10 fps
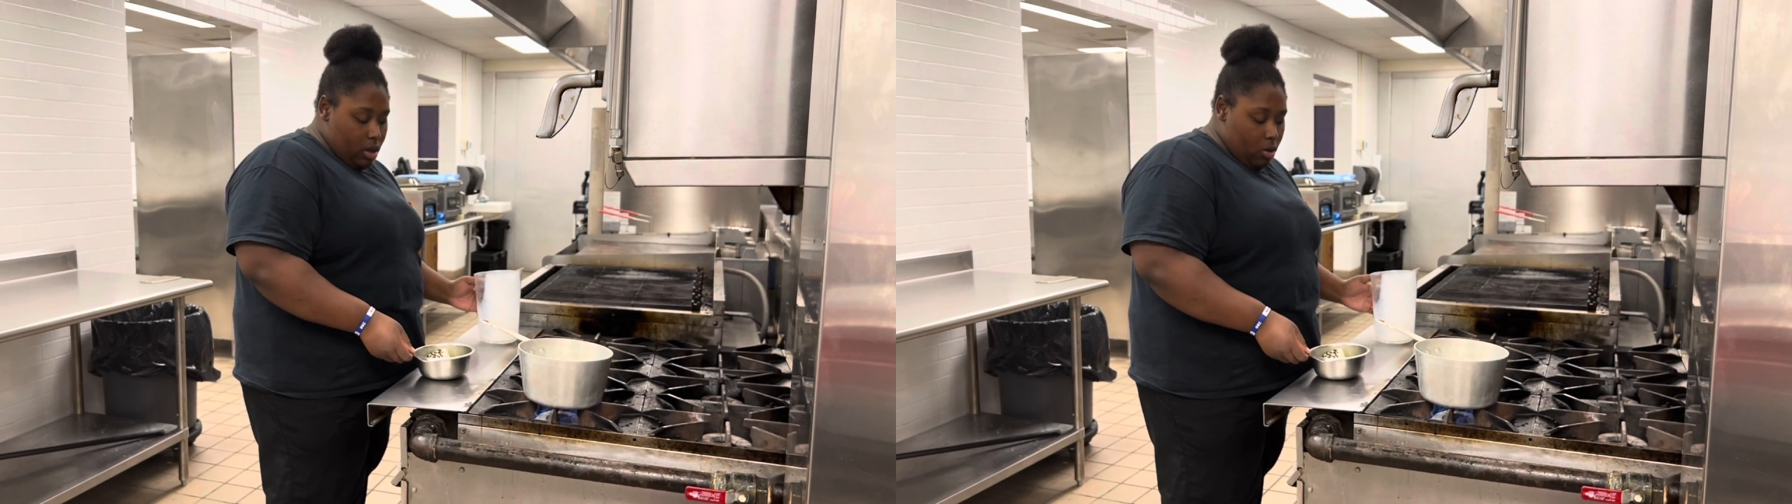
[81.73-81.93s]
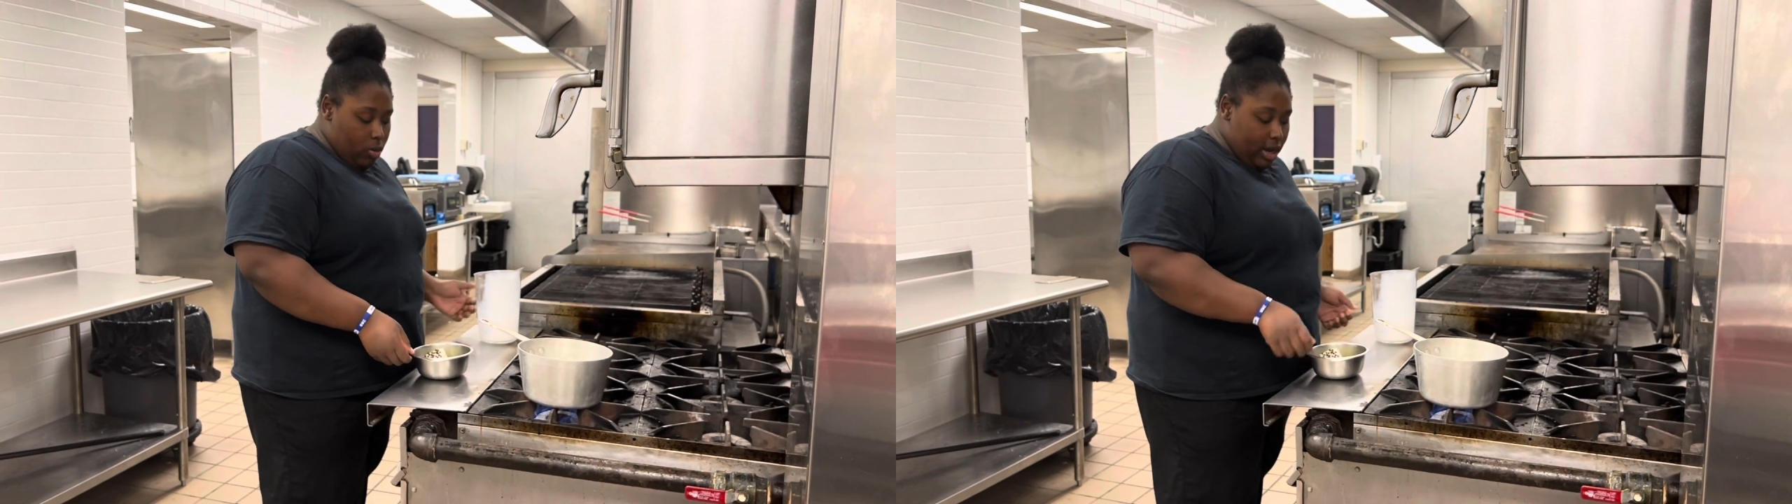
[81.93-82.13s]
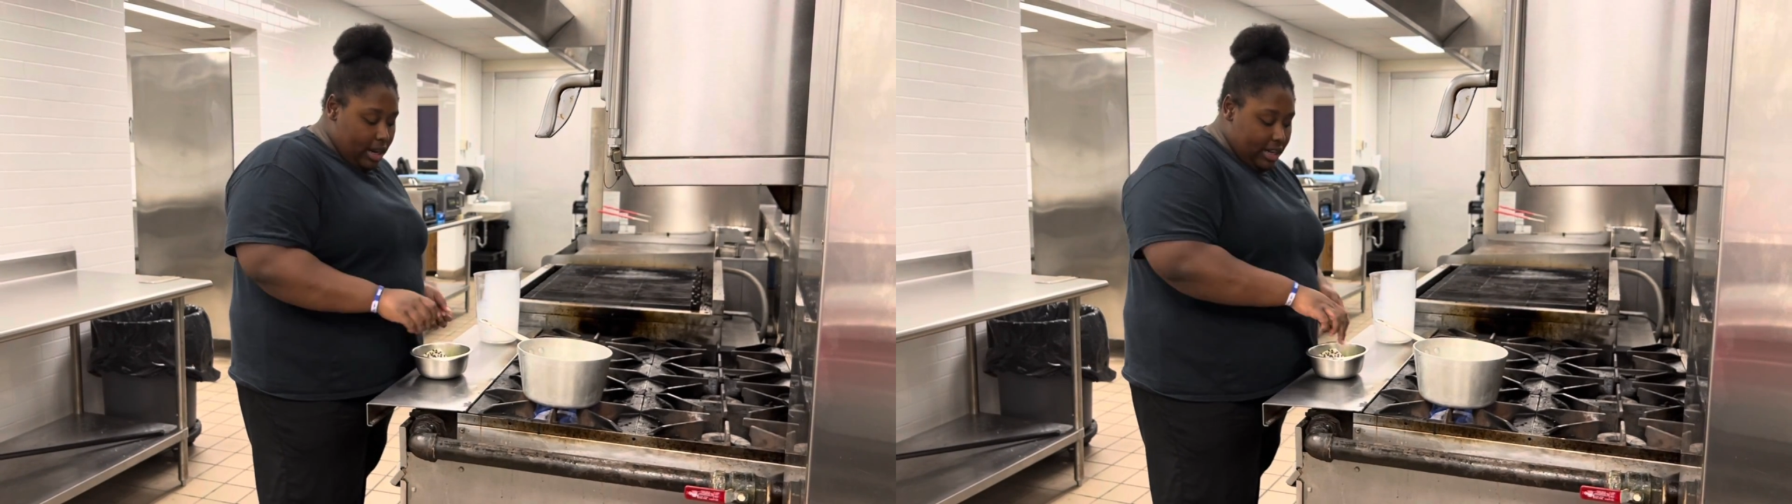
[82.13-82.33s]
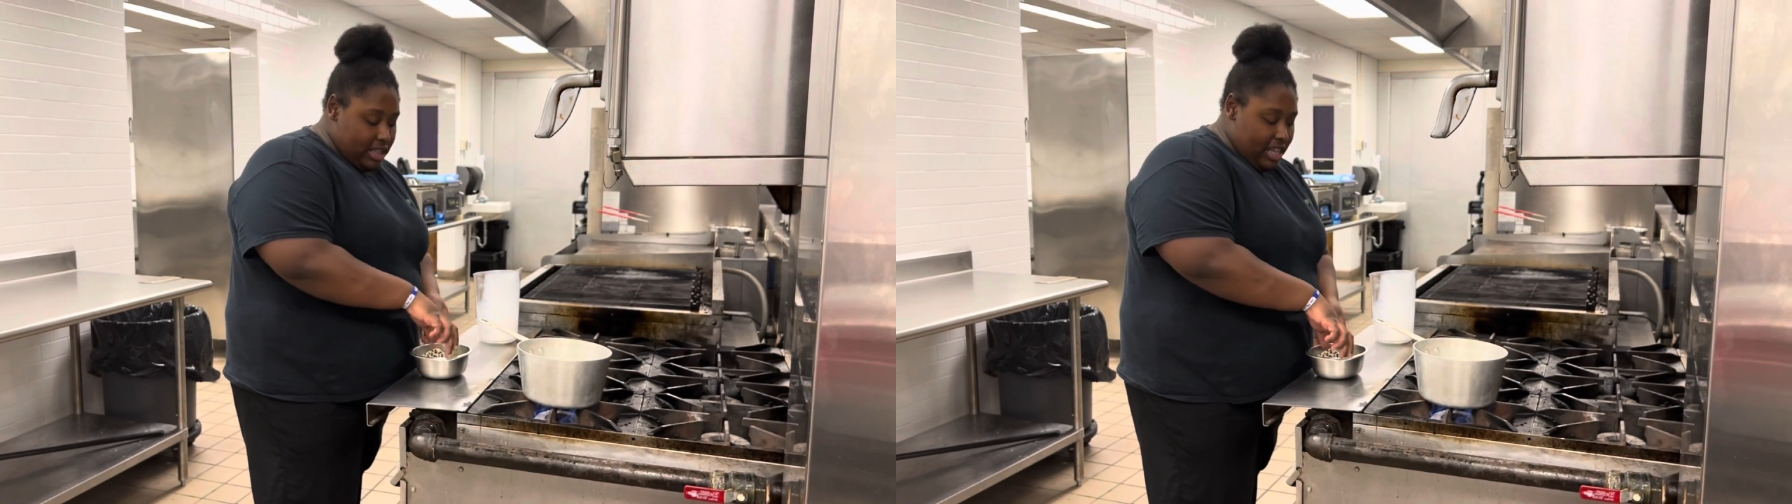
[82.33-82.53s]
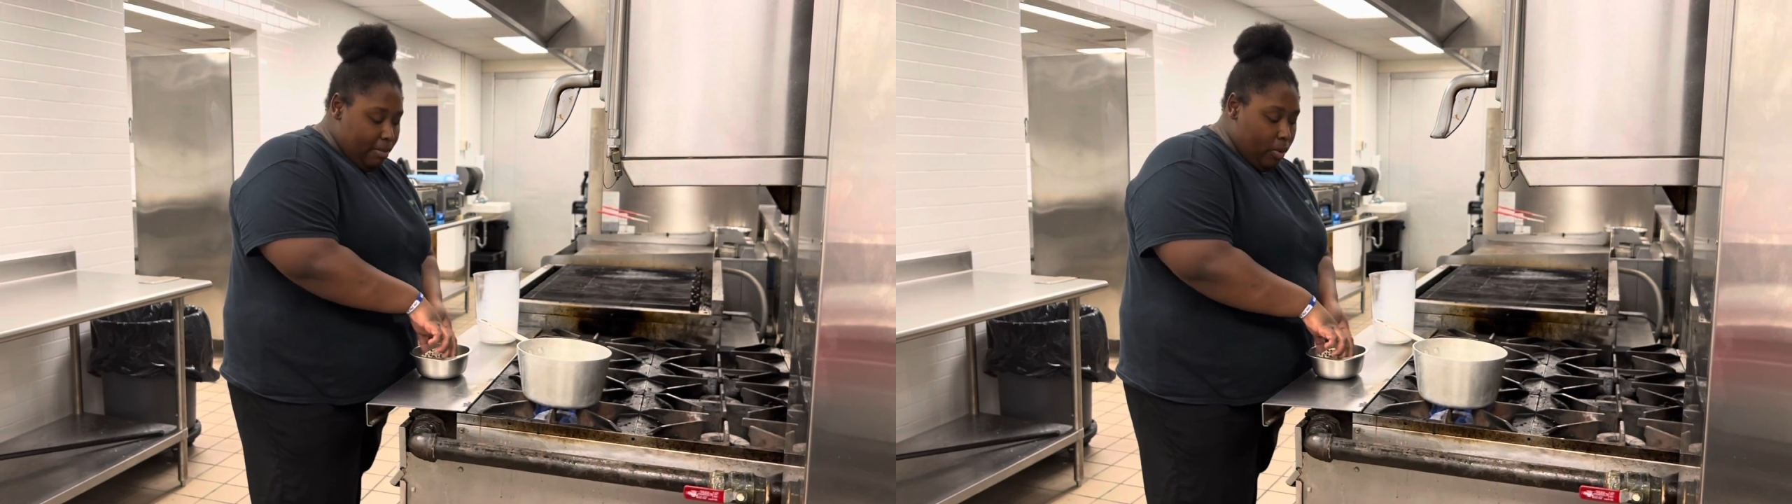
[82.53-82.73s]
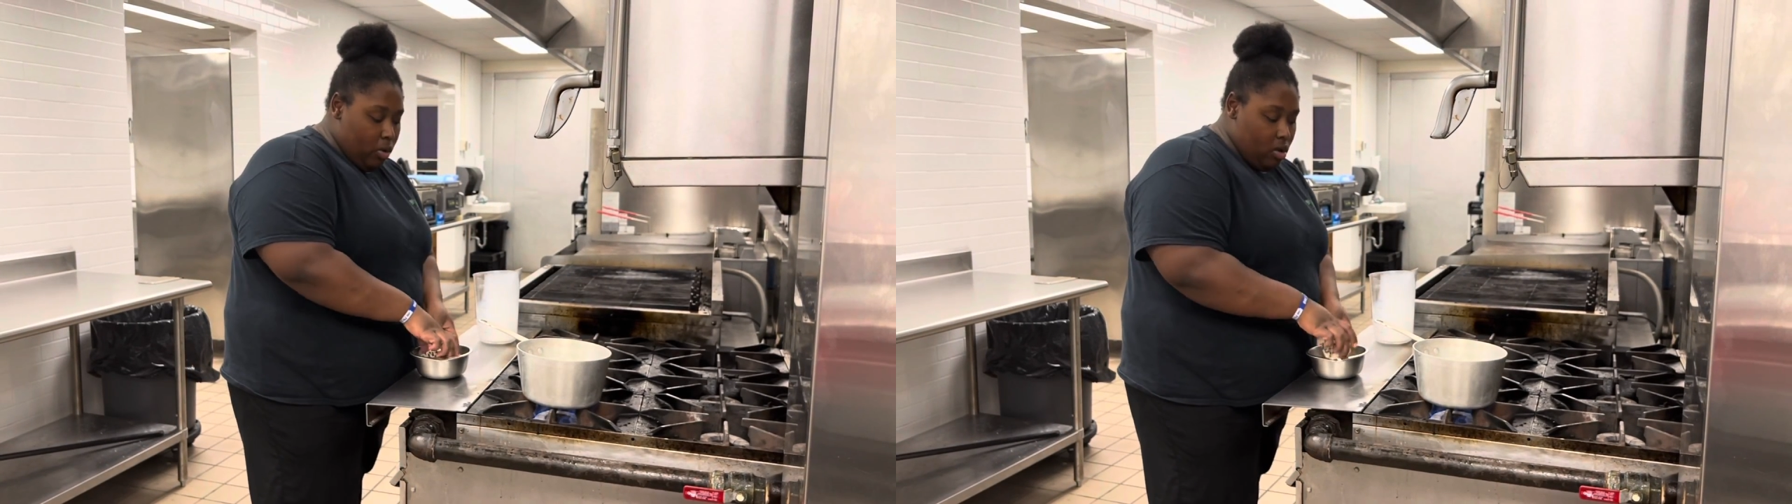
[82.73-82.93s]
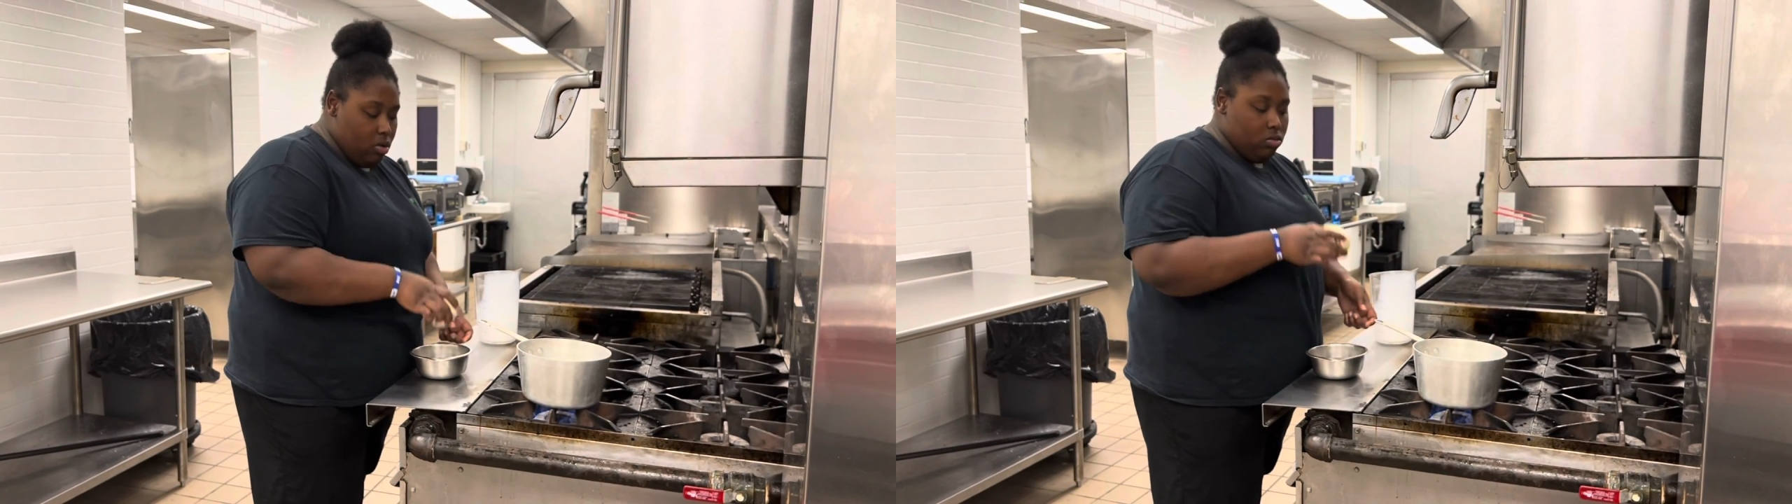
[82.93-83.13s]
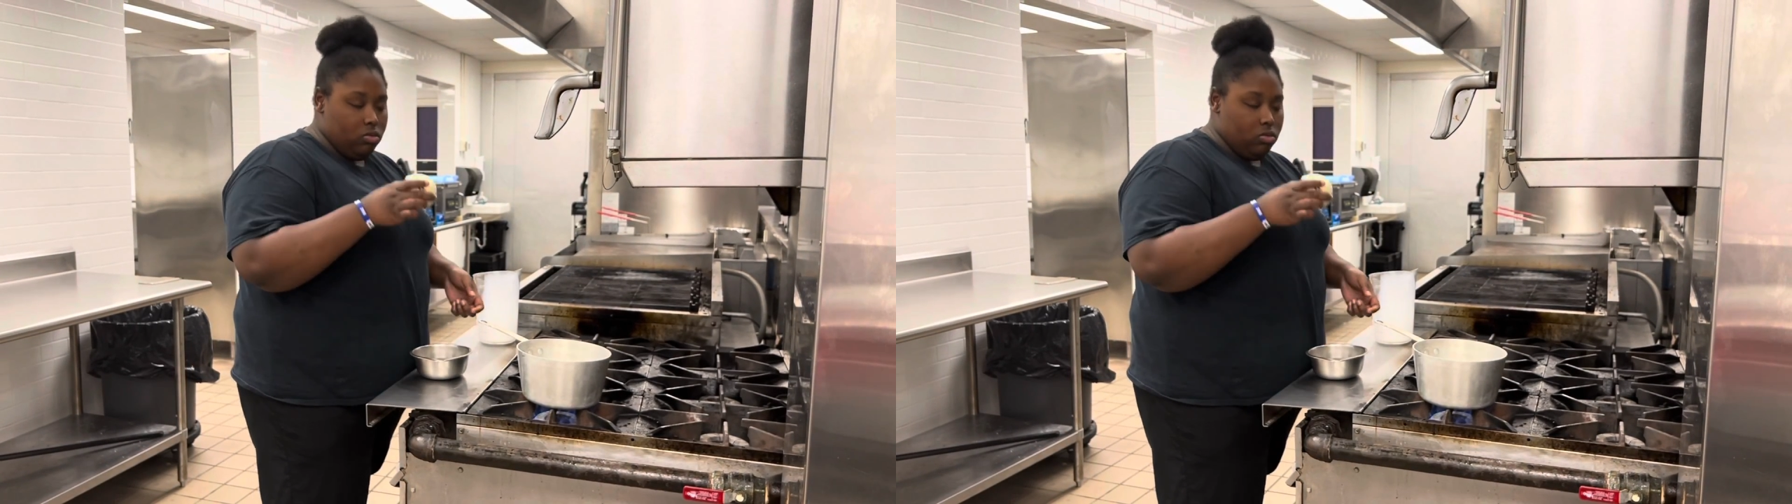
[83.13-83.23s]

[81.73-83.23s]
We're going to let that boil